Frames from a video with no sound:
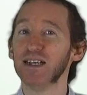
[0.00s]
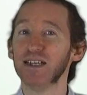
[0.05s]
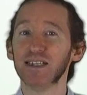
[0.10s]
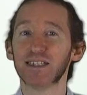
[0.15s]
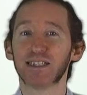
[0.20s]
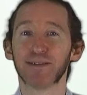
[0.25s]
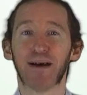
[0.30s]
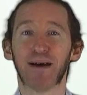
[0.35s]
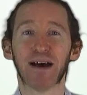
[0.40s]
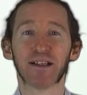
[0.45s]

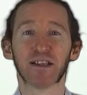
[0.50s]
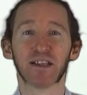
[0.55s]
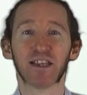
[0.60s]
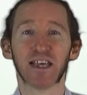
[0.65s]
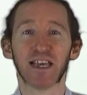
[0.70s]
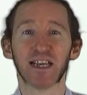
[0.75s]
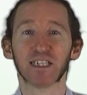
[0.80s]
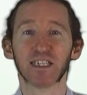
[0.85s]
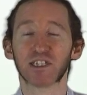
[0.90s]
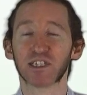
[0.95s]
Some other
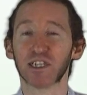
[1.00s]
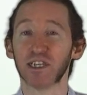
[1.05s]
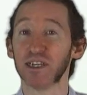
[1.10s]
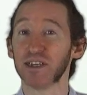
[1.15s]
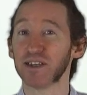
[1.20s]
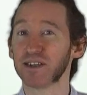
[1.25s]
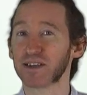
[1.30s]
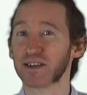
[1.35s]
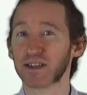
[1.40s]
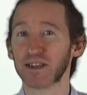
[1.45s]
things
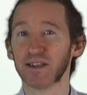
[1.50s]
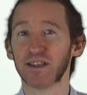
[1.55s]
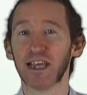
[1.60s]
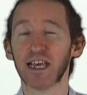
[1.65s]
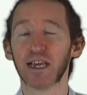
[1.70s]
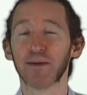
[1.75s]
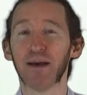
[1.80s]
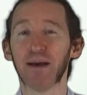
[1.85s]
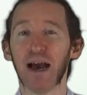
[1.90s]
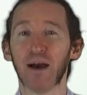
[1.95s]
to can
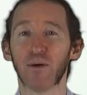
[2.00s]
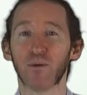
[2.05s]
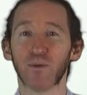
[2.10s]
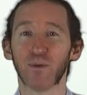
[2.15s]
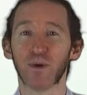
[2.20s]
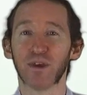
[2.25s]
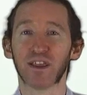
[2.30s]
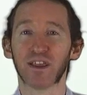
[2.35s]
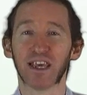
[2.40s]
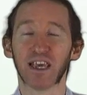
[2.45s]
think about
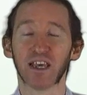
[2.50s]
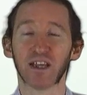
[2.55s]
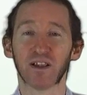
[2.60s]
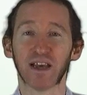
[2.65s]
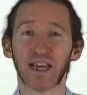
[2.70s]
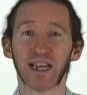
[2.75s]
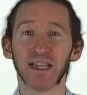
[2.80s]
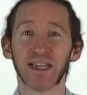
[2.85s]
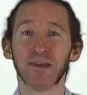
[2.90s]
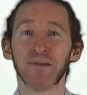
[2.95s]
with
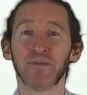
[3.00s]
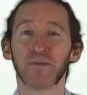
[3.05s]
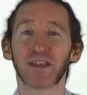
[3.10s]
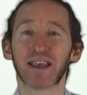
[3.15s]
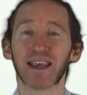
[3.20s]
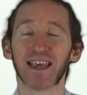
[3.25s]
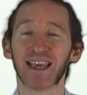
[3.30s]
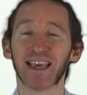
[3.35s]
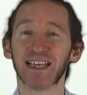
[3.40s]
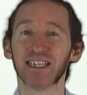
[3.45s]
healing
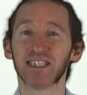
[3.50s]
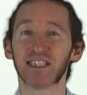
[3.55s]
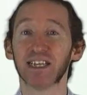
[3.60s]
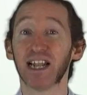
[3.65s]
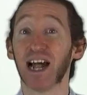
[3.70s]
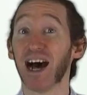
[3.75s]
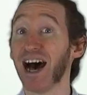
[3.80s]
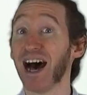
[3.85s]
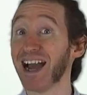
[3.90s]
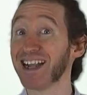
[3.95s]
is
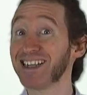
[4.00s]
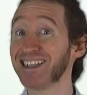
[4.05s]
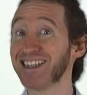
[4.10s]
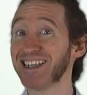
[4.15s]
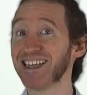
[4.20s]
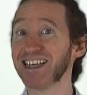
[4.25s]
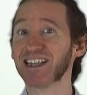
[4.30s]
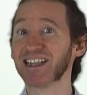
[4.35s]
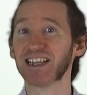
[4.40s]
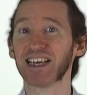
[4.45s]
that
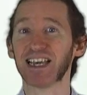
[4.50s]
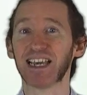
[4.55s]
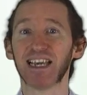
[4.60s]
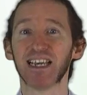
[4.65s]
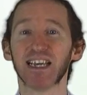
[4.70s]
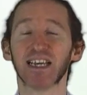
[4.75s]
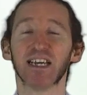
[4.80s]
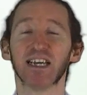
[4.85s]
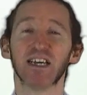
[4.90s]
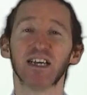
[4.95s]

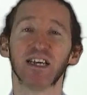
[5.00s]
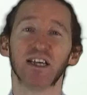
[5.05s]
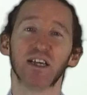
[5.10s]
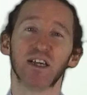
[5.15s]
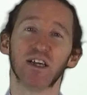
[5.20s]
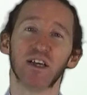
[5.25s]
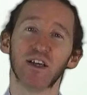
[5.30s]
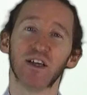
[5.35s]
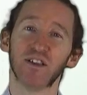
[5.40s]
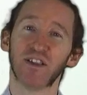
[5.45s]
ideally
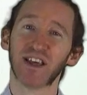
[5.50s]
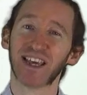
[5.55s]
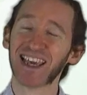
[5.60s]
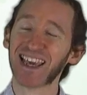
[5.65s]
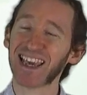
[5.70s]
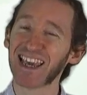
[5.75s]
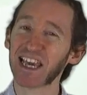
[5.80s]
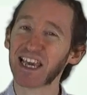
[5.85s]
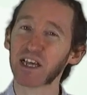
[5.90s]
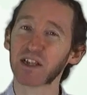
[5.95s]
the
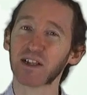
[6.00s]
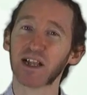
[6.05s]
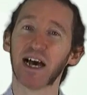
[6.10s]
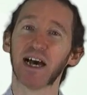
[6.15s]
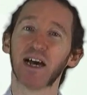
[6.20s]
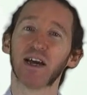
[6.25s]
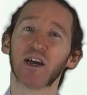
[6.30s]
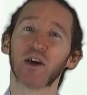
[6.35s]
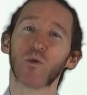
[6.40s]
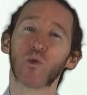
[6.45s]

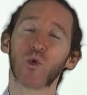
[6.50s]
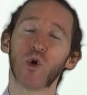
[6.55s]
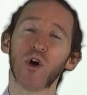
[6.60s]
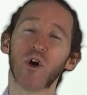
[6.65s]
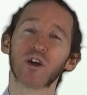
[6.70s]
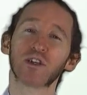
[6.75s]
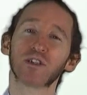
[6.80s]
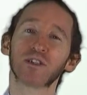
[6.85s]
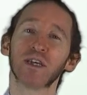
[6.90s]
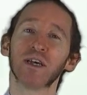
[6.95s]
healer
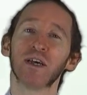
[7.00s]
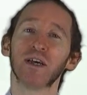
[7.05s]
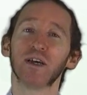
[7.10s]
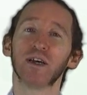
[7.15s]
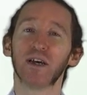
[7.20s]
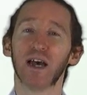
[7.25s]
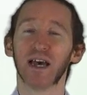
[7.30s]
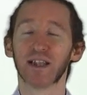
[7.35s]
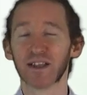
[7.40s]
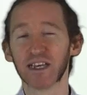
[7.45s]
works,
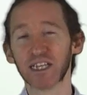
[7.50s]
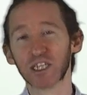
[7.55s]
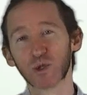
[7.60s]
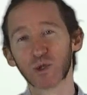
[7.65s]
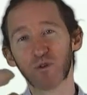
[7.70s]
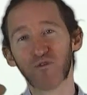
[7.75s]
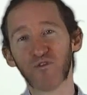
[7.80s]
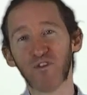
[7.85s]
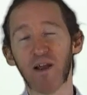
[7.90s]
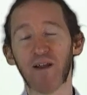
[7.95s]
at least
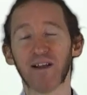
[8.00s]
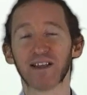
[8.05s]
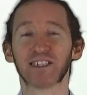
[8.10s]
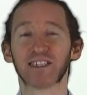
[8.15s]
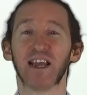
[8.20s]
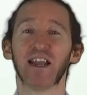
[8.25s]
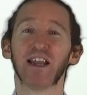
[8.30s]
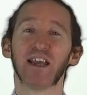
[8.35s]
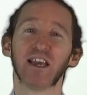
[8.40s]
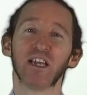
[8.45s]
to a fair
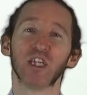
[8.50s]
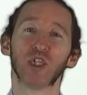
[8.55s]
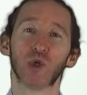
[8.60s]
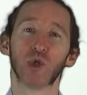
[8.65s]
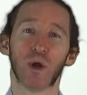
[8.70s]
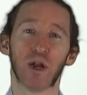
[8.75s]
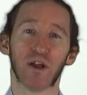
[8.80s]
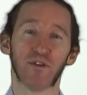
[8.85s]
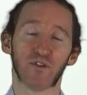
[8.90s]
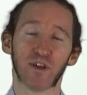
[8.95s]
extent,
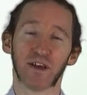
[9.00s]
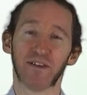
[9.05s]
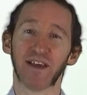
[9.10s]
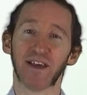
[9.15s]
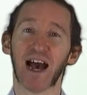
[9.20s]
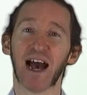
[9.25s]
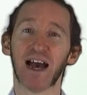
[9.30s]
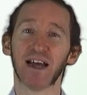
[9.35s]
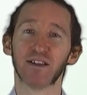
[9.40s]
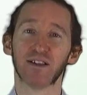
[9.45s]
intuitively.
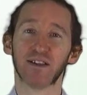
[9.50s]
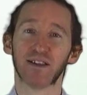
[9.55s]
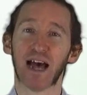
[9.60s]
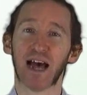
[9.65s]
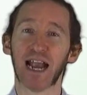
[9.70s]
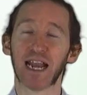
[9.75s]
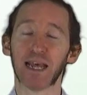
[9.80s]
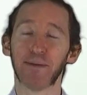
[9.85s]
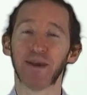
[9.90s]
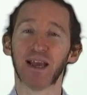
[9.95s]
The
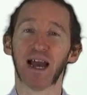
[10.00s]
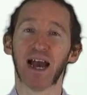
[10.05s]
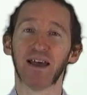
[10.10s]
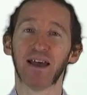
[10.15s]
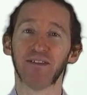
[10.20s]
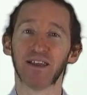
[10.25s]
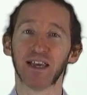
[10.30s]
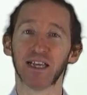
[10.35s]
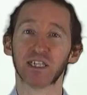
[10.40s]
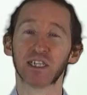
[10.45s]
idea
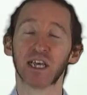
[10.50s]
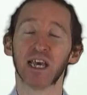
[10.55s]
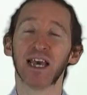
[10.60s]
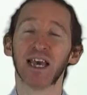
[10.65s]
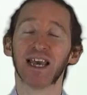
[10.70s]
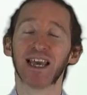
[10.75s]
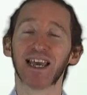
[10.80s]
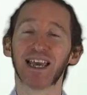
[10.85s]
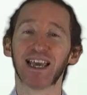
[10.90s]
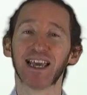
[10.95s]
behind this
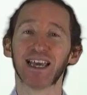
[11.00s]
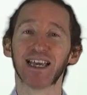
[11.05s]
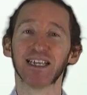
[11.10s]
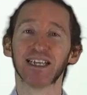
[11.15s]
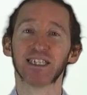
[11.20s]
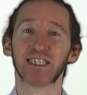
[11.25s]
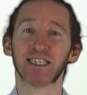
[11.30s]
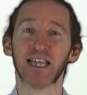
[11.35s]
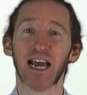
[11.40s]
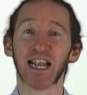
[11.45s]

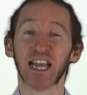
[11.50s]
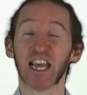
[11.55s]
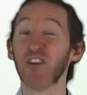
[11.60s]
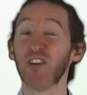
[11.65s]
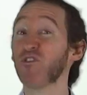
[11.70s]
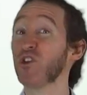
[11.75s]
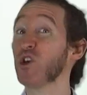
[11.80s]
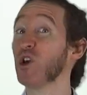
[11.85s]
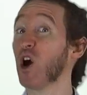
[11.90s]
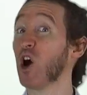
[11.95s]
is that
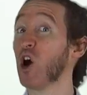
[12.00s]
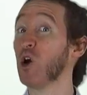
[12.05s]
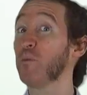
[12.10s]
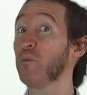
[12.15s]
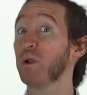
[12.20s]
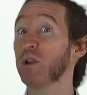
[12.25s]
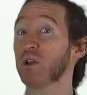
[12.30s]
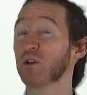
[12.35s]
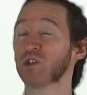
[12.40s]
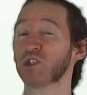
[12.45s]
if you
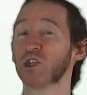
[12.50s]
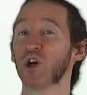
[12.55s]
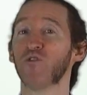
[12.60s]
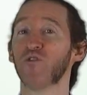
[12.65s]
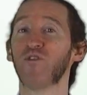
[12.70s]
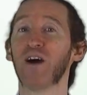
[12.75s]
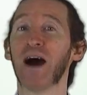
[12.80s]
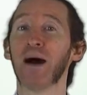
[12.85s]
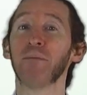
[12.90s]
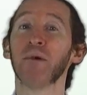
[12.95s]
open
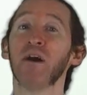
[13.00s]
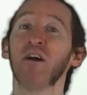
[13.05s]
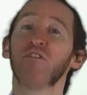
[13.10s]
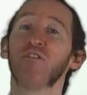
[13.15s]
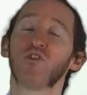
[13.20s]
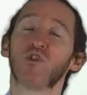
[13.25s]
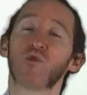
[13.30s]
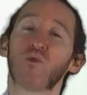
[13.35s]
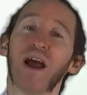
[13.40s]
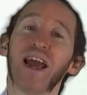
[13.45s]
yourself up,
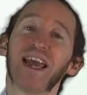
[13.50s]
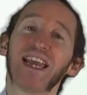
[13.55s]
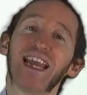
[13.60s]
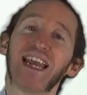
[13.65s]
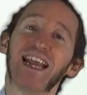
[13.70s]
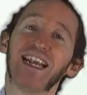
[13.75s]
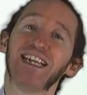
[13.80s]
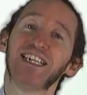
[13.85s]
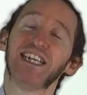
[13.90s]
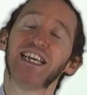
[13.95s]
the Reiki
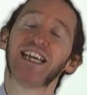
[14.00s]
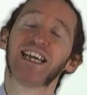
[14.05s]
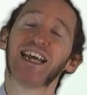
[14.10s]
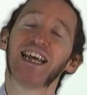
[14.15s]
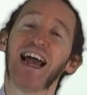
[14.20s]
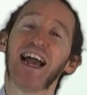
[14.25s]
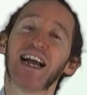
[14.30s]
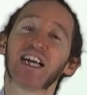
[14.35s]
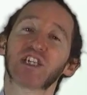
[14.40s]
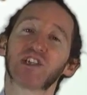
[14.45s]
energy
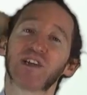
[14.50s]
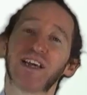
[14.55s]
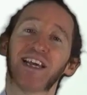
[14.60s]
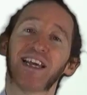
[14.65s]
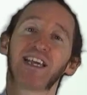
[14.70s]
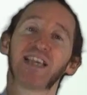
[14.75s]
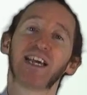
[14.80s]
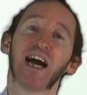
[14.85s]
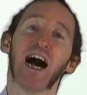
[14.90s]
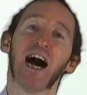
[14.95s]
can actually
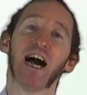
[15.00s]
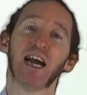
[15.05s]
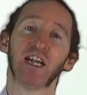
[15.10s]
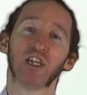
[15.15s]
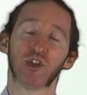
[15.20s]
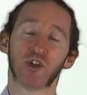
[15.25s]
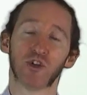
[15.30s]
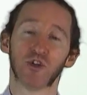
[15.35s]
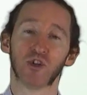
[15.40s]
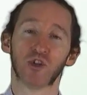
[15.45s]

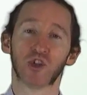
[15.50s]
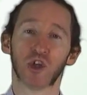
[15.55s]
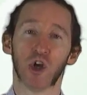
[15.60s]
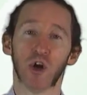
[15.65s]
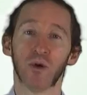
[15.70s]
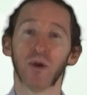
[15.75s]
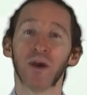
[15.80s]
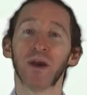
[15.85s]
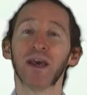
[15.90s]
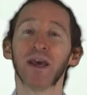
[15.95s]
guide you.
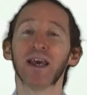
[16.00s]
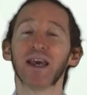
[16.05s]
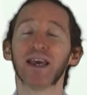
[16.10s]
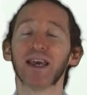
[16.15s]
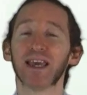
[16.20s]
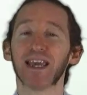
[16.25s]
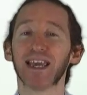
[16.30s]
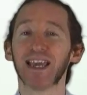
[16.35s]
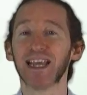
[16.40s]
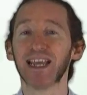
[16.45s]
So
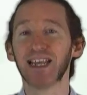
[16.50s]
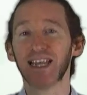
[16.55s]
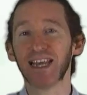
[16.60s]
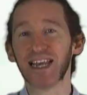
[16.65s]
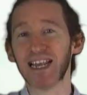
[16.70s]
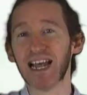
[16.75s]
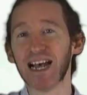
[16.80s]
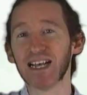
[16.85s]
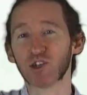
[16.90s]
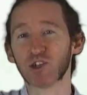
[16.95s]

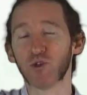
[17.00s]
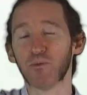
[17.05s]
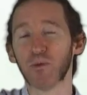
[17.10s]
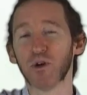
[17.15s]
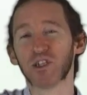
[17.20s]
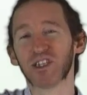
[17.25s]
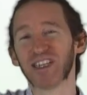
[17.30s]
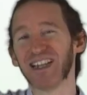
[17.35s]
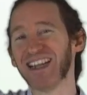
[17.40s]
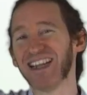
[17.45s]
it has
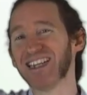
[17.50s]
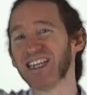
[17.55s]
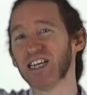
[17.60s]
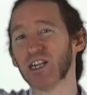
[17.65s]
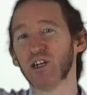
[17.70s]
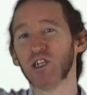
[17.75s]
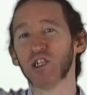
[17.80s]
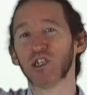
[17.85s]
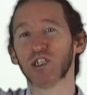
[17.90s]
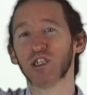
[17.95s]
almost an
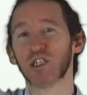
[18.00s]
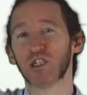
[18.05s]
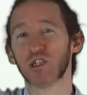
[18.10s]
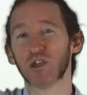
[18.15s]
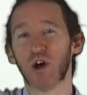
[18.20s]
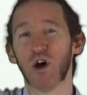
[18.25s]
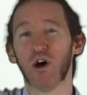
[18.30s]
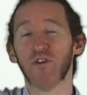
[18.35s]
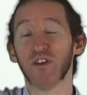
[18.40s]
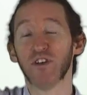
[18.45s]
intelligence
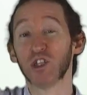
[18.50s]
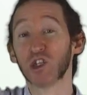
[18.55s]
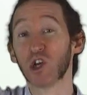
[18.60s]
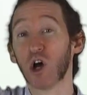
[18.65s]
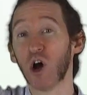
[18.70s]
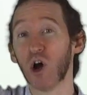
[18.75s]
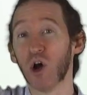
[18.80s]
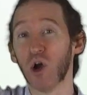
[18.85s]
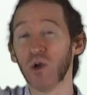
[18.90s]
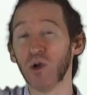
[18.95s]
of its
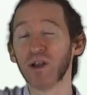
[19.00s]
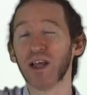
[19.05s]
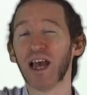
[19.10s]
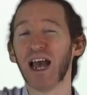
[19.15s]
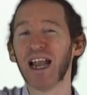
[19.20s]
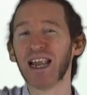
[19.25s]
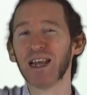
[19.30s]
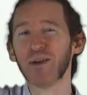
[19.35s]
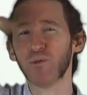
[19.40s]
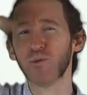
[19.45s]
own,
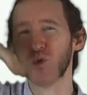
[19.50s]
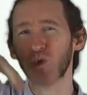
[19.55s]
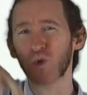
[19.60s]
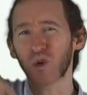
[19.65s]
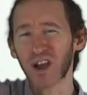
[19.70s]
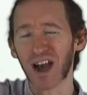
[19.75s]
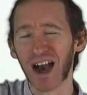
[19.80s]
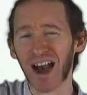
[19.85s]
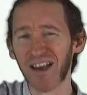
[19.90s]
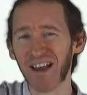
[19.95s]
and it will
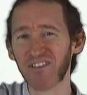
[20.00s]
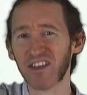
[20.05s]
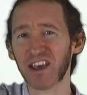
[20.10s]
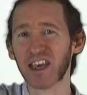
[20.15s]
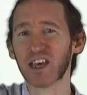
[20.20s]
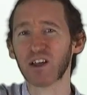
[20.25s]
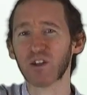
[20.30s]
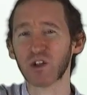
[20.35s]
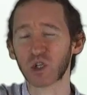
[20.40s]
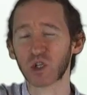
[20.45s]
guide the
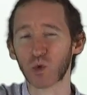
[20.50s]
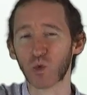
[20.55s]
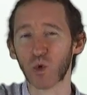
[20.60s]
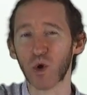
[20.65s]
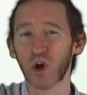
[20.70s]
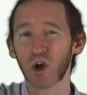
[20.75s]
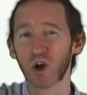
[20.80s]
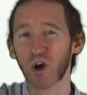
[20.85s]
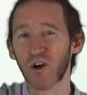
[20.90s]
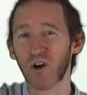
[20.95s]
healer to
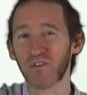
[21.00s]
work